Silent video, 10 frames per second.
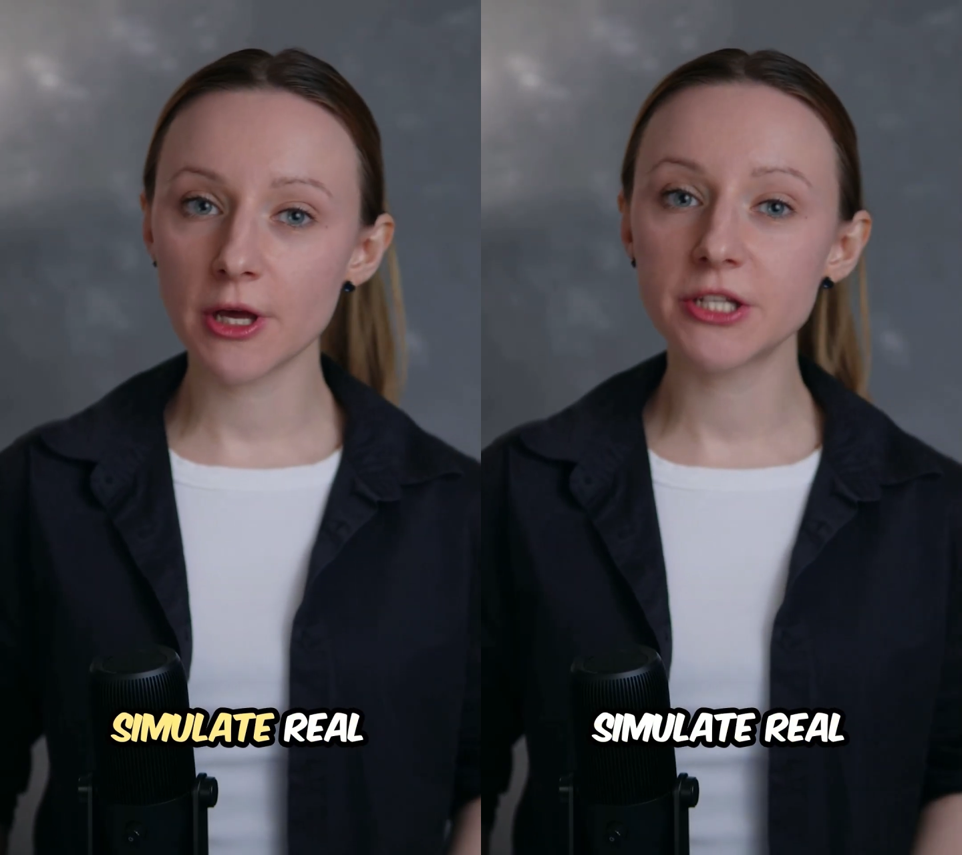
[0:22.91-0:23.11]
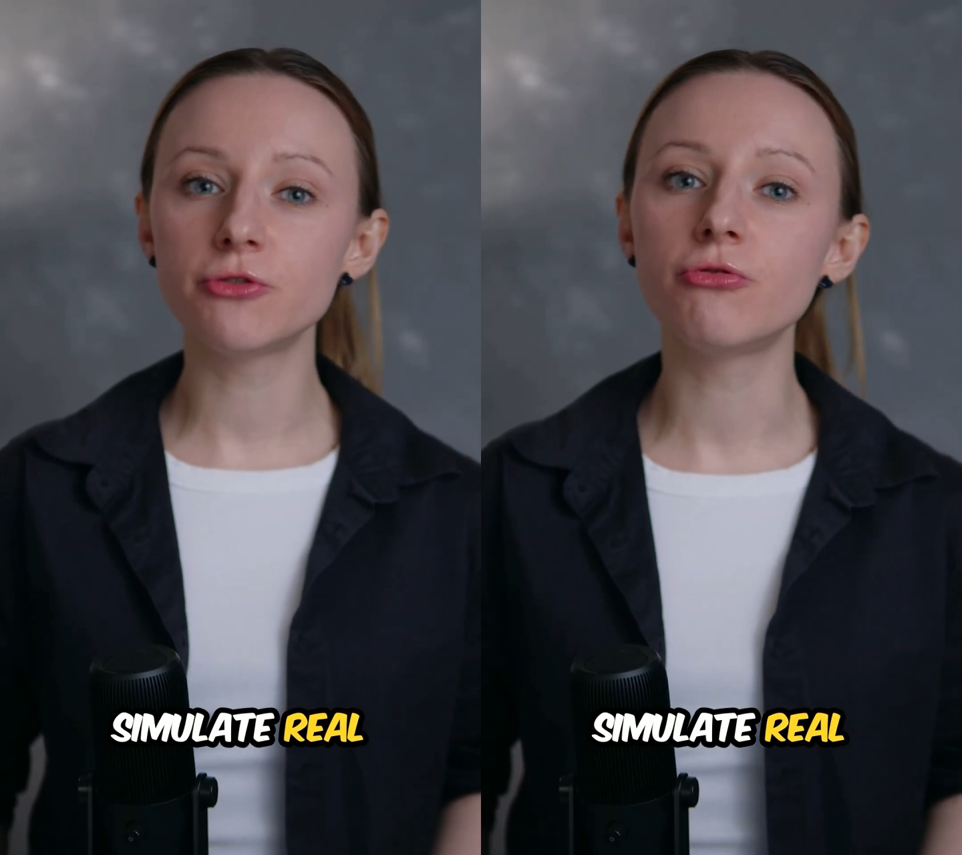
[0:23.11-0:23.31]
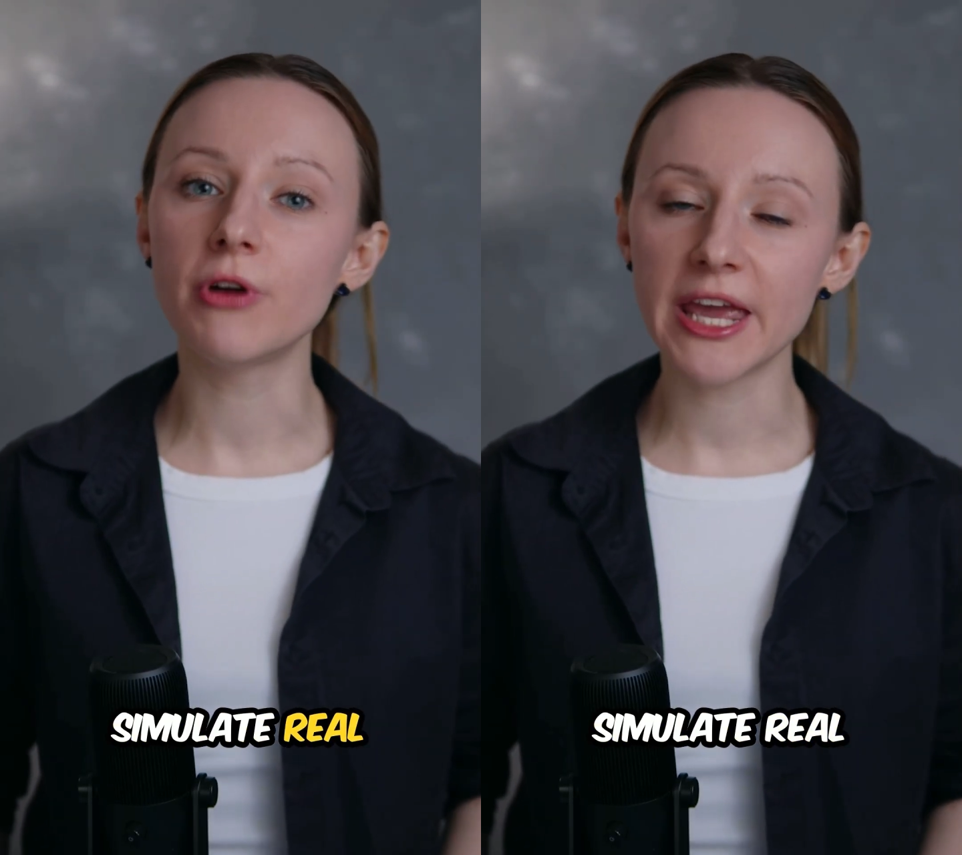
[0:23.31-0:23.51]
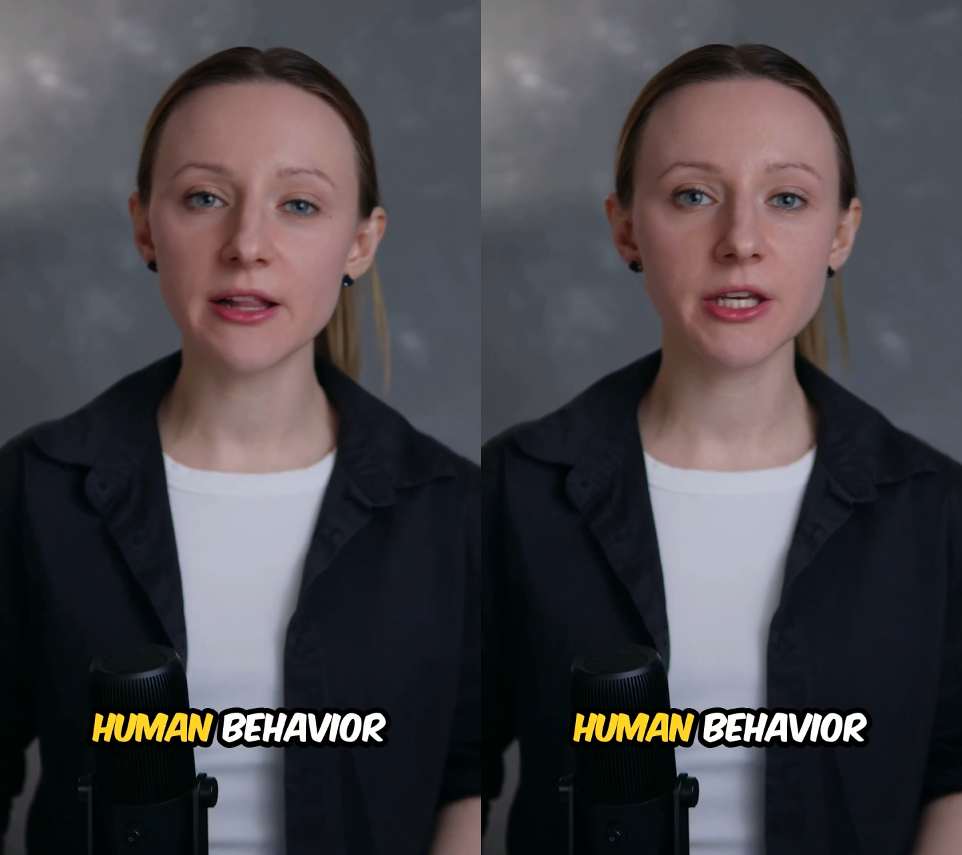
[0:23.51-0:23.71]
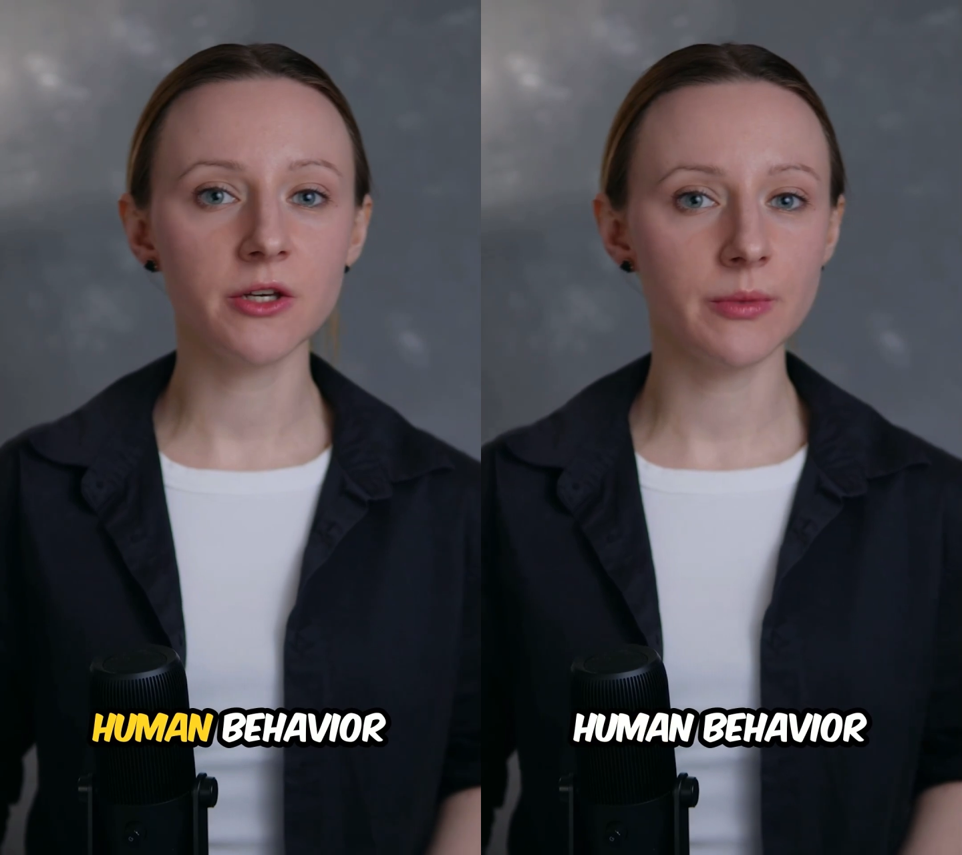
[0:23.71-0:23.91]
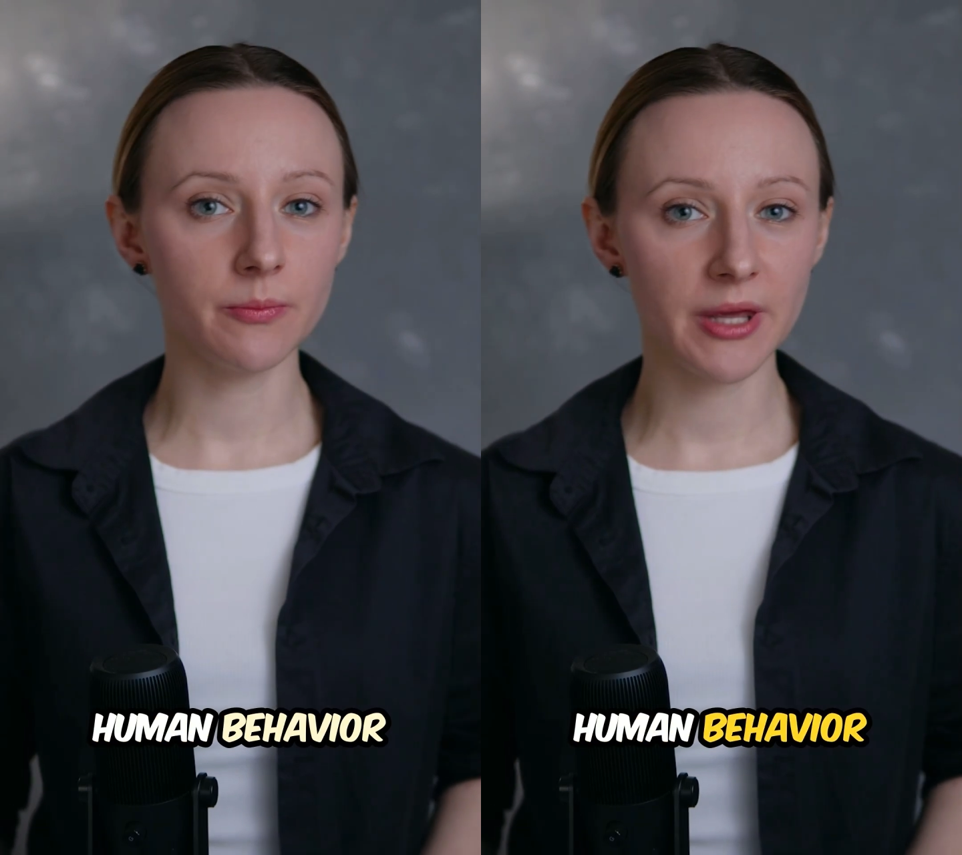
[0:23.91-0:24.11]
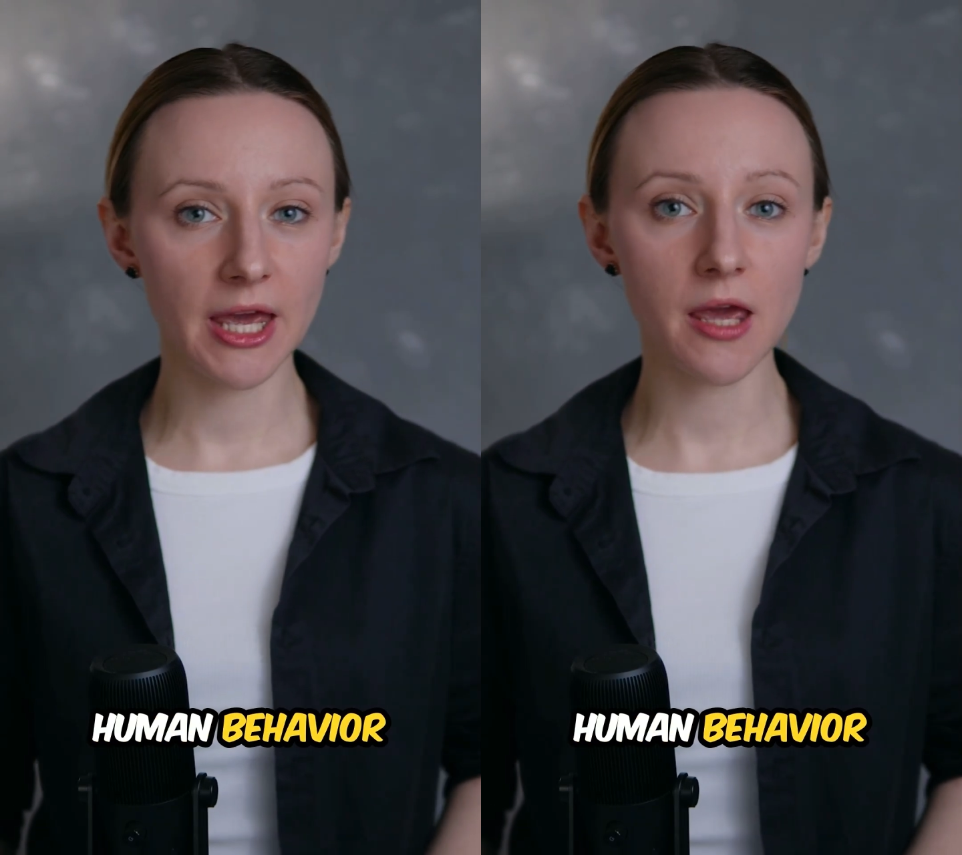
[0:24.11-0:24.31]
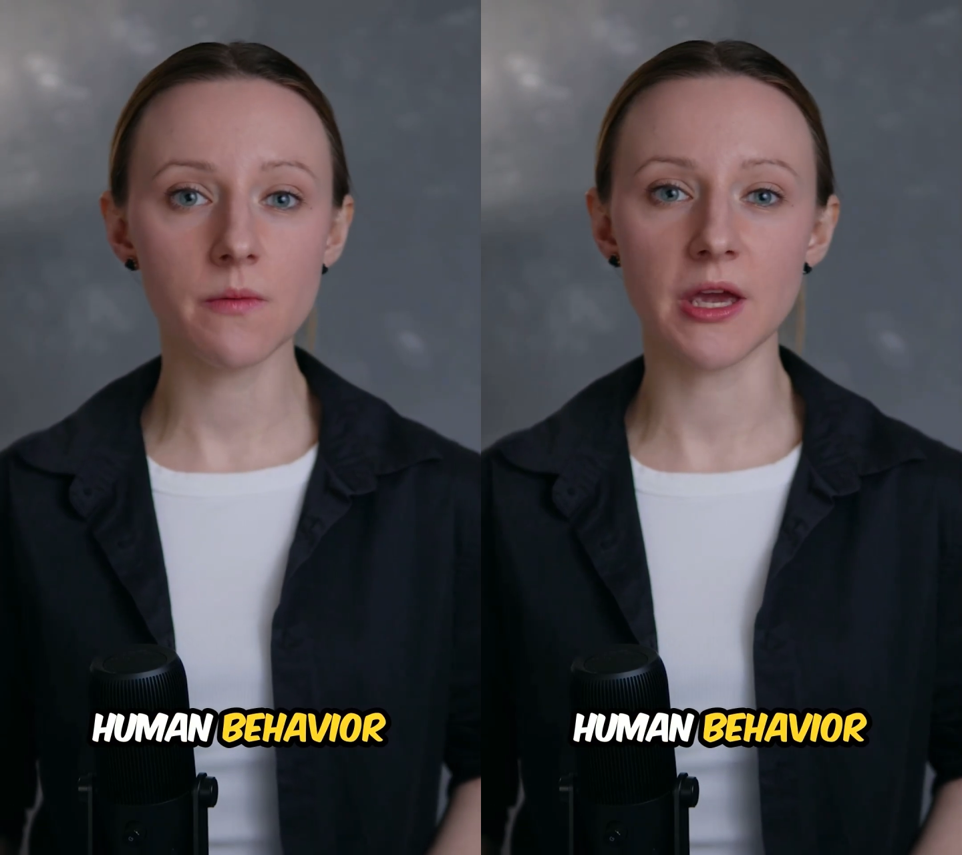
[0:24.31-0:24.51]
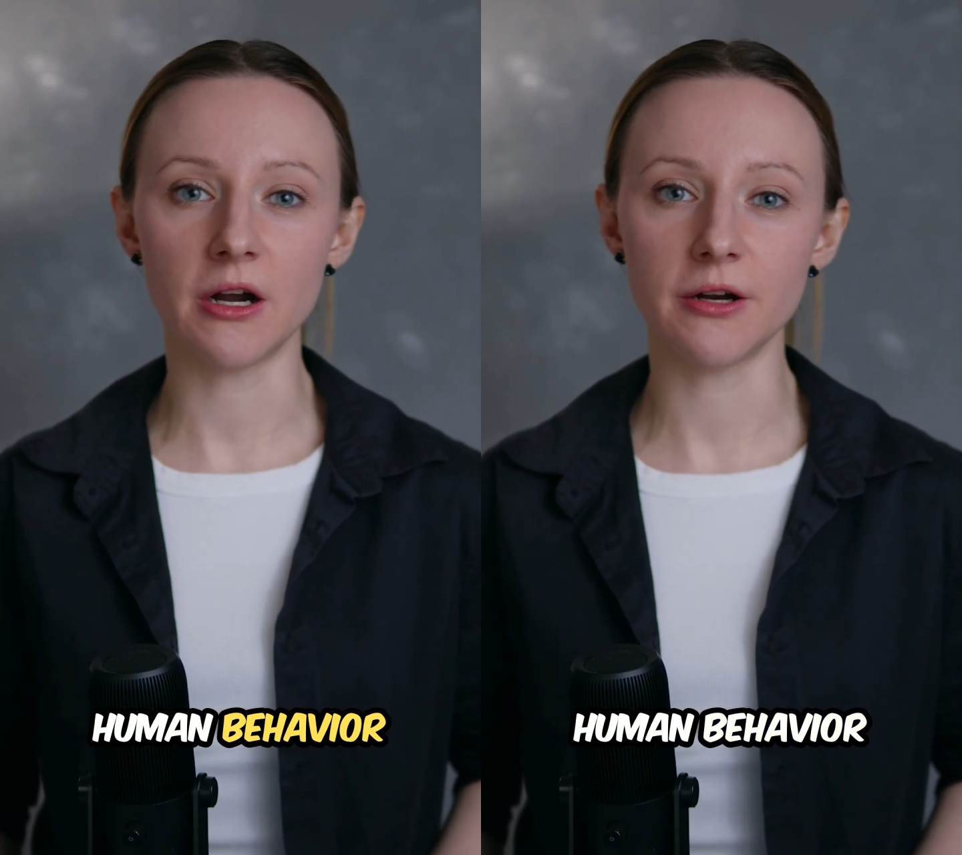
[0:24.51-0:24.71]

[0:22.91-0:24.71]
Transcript: real human behavior.